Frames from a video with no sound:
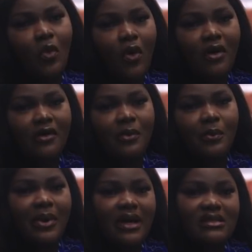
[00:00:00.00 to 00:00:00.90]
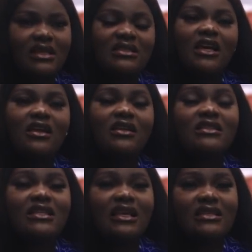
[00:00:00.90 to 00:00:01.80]
walk past and take
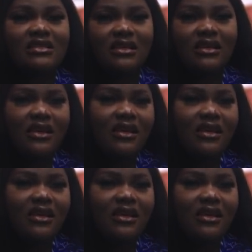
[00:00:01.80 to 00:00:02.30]
another taxi